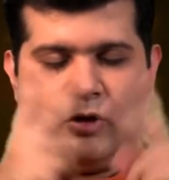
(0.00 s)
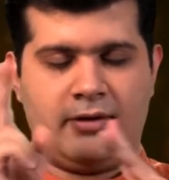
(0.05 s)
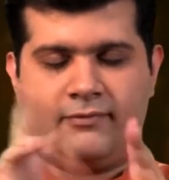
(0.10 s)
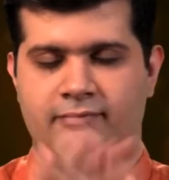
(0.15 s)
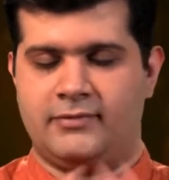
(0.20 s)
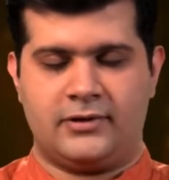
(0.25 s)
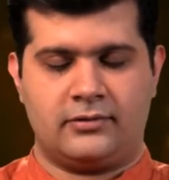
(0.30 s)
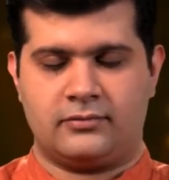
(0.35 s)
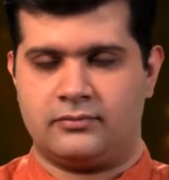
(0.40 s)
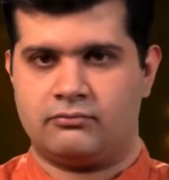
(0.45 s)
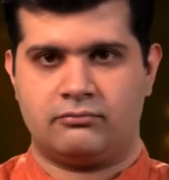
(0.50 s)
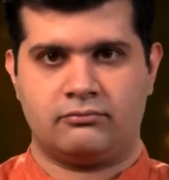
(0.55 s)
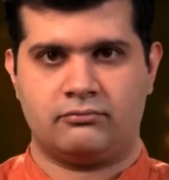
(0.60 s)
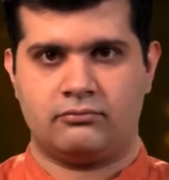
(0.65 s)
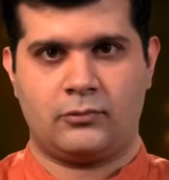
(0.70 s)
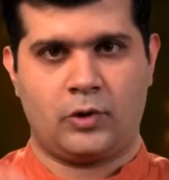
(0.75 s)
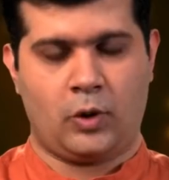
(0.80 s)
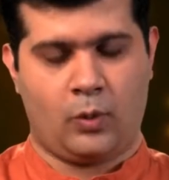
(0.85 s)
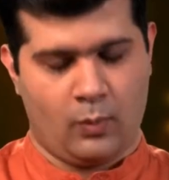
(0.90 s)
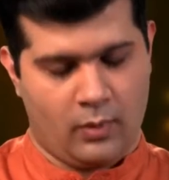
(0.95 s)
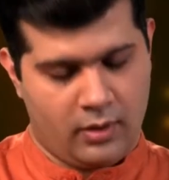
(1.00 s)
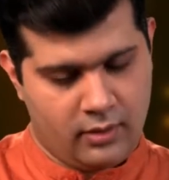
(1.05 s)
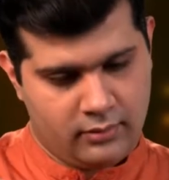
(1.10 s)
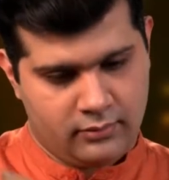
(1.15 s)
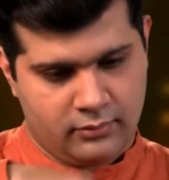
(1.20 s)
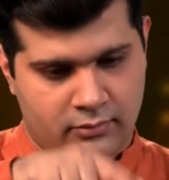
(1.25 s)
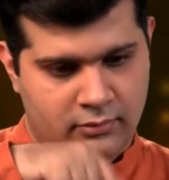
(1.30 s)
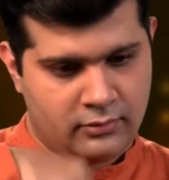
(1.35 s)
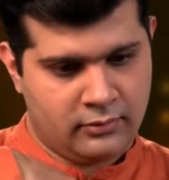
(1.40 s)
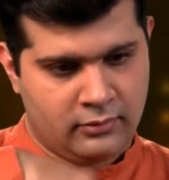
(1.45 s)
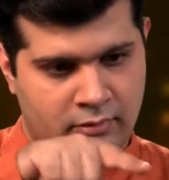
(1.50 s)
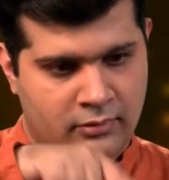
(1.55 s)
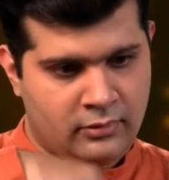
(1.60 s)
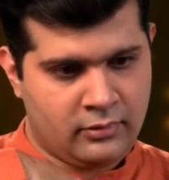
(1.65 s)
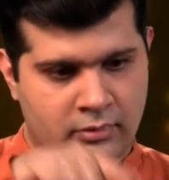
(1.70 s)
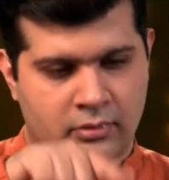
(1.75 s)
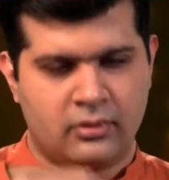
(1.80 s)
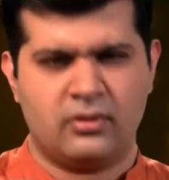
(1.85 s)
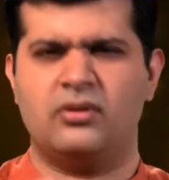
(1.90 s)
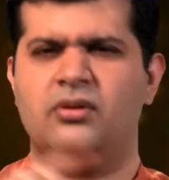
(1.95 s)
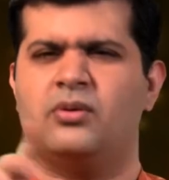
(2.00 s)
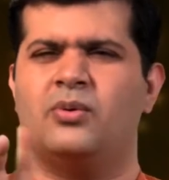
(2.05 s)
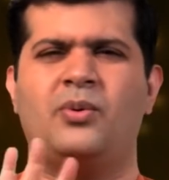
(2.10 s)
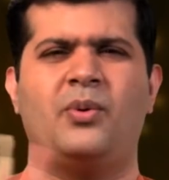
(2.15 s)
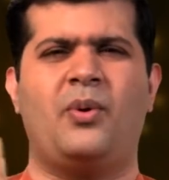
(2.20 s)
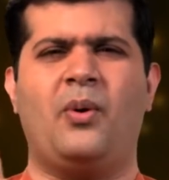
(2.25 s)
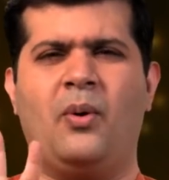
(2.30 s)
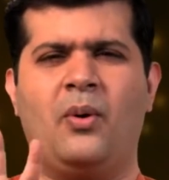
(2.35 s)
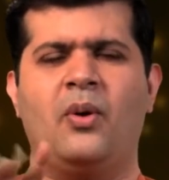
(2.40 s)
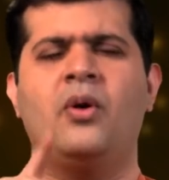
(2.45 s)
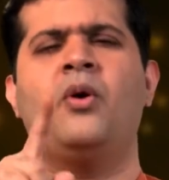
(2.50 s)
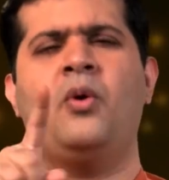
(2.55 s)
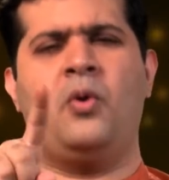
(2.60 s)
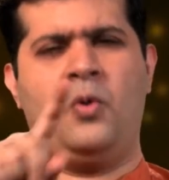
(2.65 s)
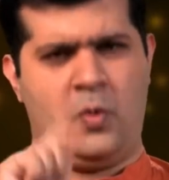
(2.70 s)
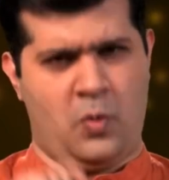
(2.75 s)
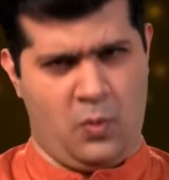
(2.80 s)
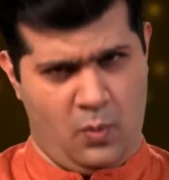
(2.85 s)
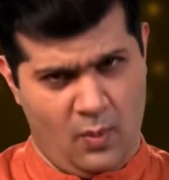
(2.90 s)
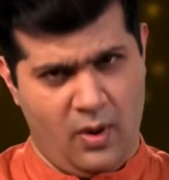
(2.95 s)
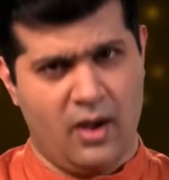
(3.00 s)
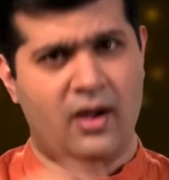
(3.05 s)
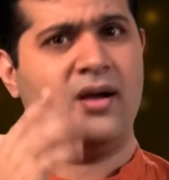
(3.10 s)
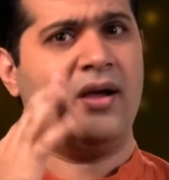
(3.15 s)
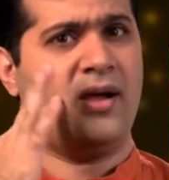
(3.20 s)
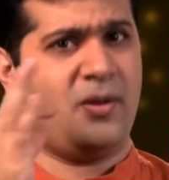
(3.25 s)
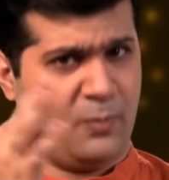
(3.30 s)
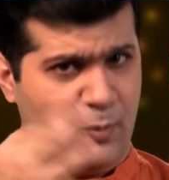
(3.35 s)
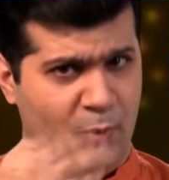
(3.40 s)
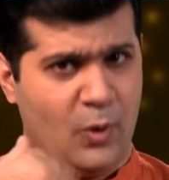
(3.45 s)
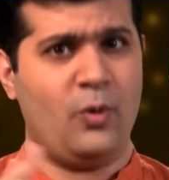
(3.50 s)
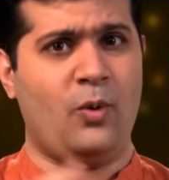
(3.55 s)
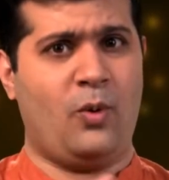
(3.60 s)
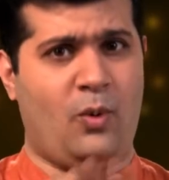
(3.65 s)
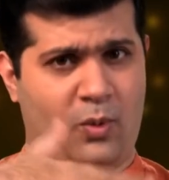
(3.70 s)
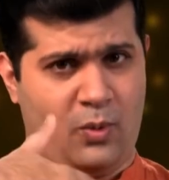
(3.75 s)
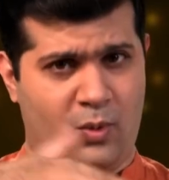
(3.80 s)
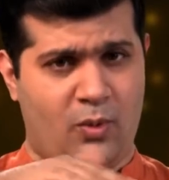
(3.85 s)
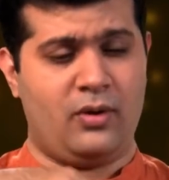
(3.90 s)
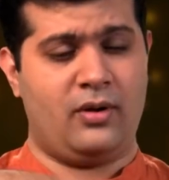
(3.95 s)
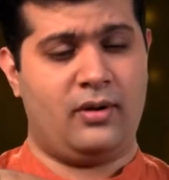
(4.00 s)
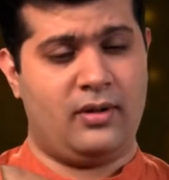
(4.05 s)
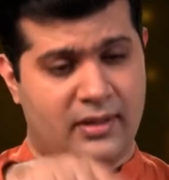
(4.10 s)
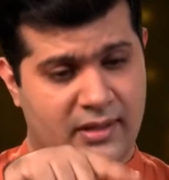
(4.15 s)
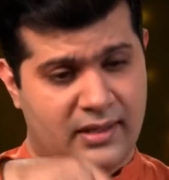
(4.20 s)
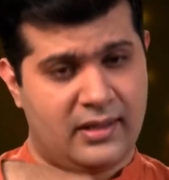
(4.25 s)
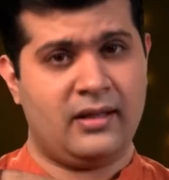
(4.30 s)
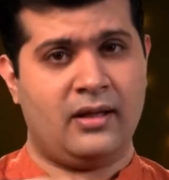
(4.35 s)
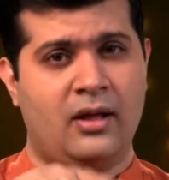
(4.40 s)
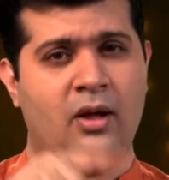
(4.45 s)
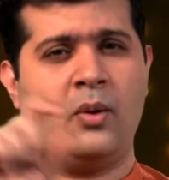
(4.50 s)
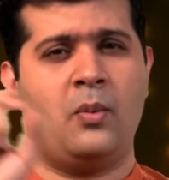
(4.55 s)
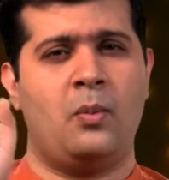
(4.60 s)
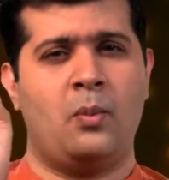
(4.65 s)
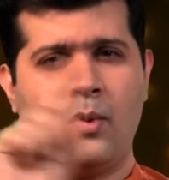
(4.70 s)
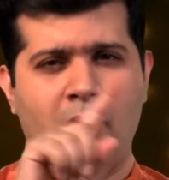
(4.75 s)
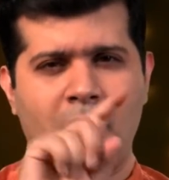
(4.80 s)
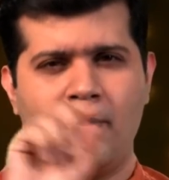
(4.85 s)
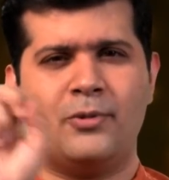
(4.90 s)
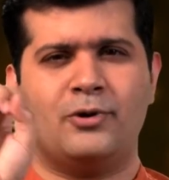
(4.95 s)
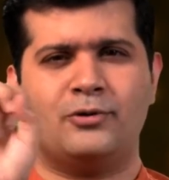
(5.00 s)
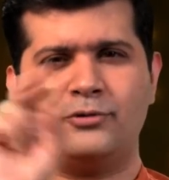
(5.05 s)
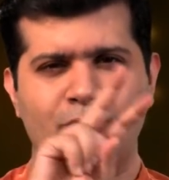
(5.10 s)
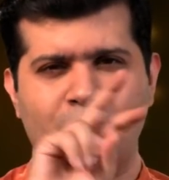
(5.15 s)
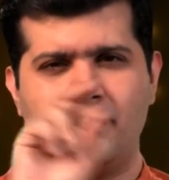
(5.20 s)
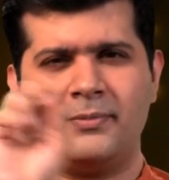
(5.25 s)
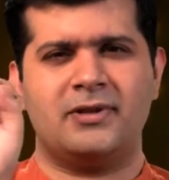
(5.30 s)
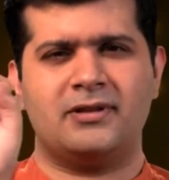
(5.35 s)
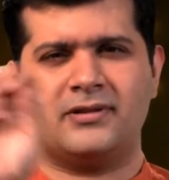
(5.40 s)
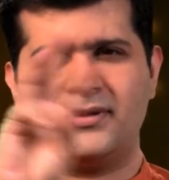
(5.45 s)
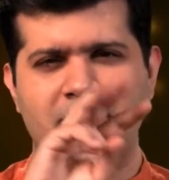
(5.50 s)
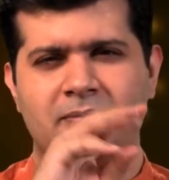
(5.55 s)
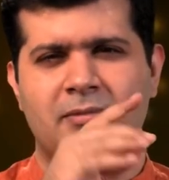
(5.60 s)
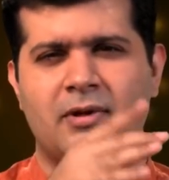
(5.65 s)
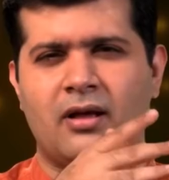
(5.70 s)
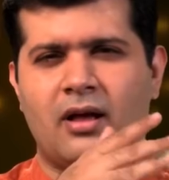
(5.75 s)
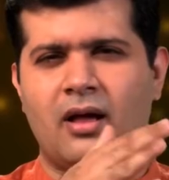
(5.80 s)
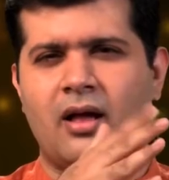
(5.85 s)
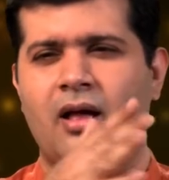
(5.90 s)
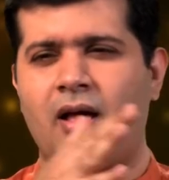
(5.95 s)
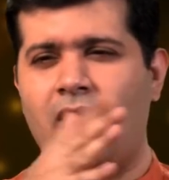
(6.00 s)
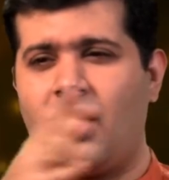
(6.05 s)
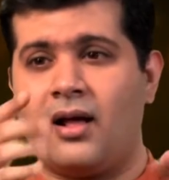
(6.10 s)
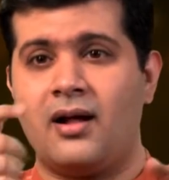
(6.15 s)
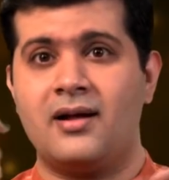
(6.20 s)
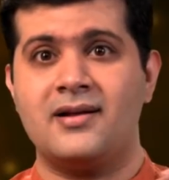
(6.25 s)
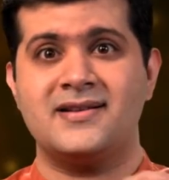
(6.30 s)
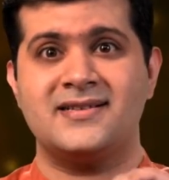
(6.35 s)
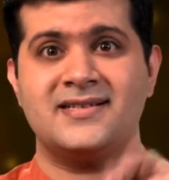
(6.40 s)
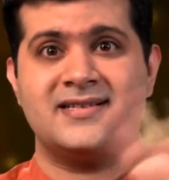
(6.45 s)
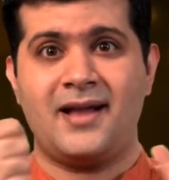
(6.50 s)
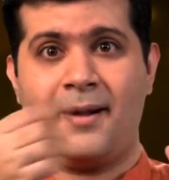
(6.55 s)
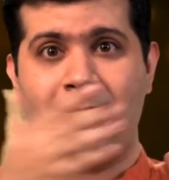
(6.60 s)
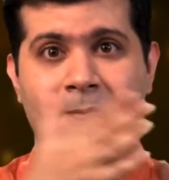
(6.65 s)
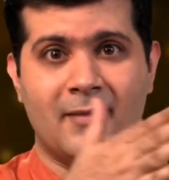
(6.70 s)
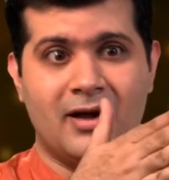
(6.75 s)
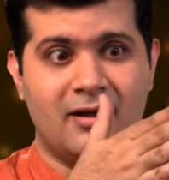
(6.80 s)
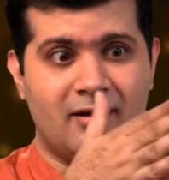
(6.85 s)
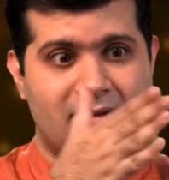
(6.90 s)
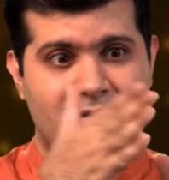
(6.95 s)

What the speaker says: Do not think that you have to only work and cancel all travel plans. Work is important, but after about 6 months, take a break and go for a trip.